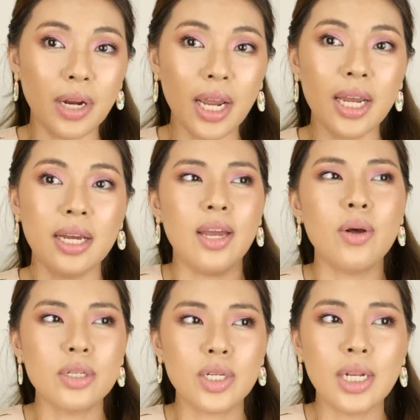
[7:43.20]
Ray. I
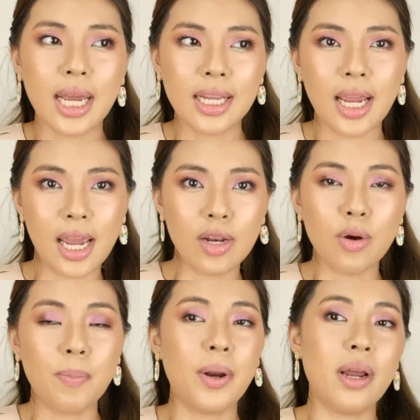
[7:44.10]
also like
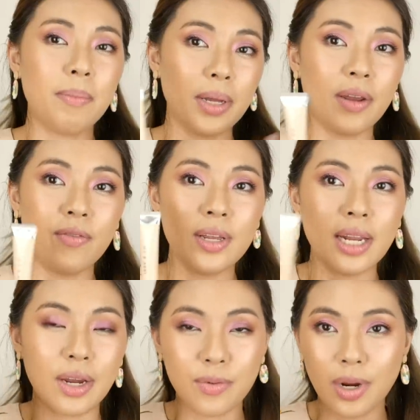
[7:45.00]
Halo, but I
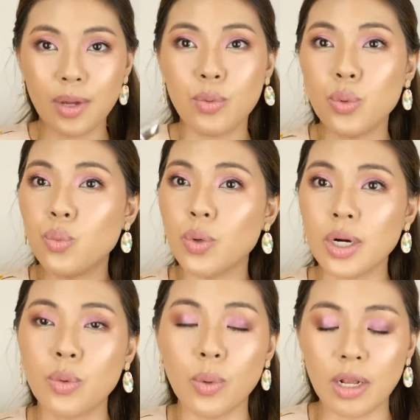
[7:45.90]
feel like Ray would
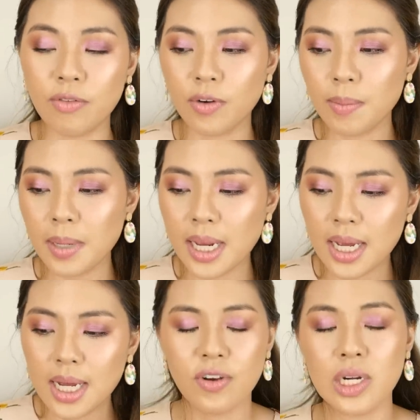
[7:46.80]
work well for me.
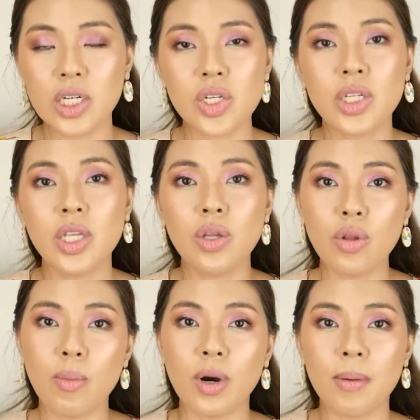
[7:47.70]
If you're interested to
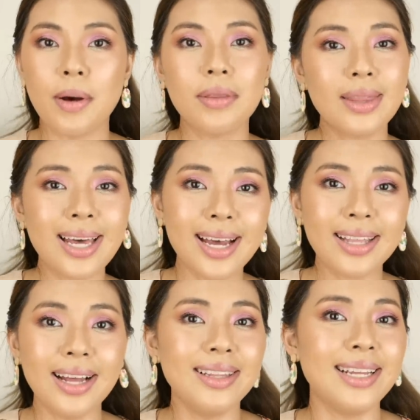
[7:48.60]
know more about
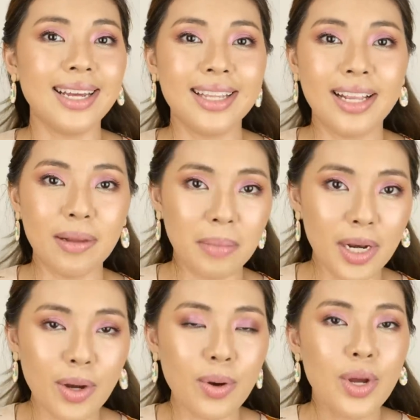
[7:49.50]
that, I'll link it down
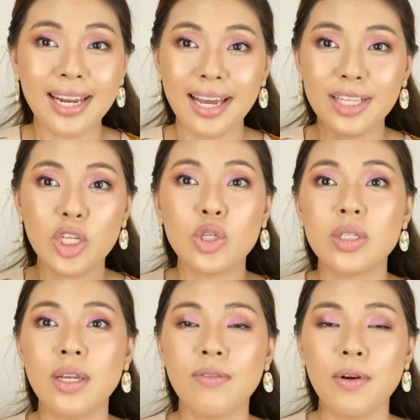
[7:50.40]
below. I like to
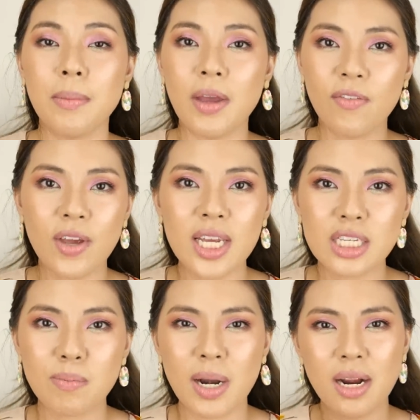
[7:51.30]
use it for my
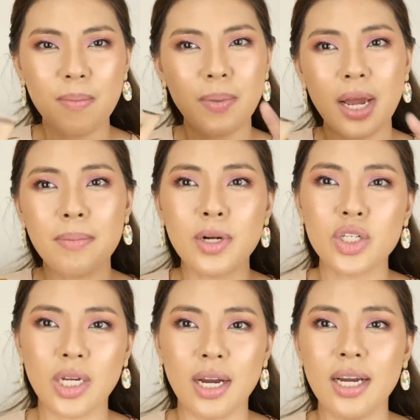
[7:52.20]
face. Parang primer
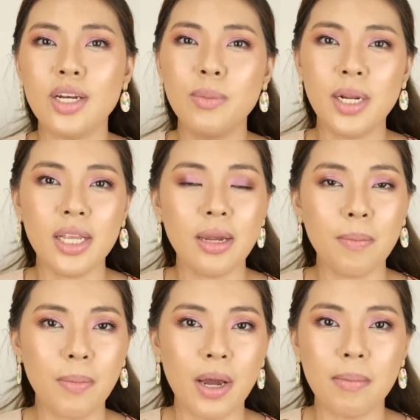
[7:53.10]
siya,
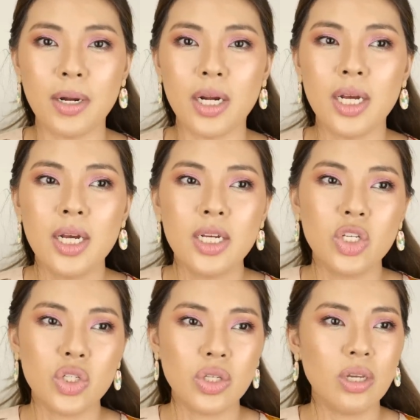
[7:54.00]
illuminating primer.
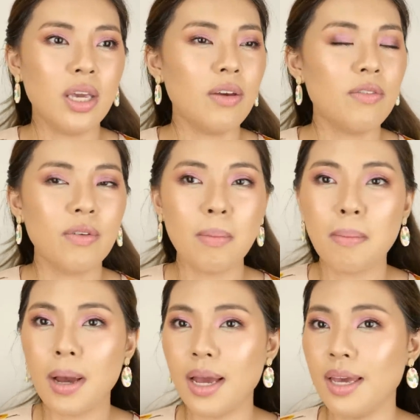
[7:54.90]
Just to give
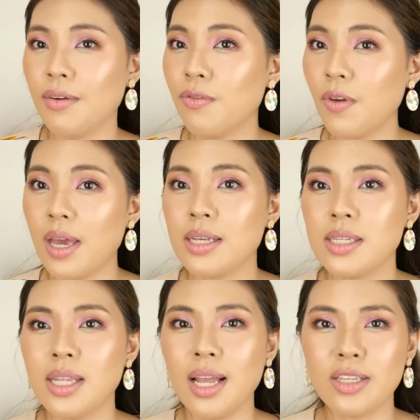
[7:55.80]
my
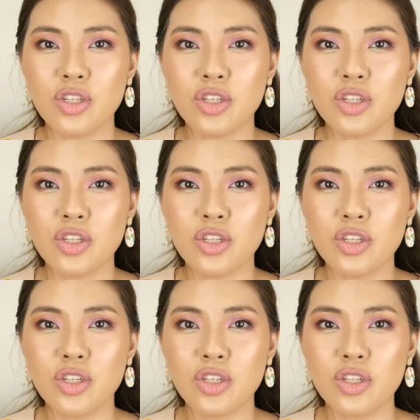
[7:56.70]
face that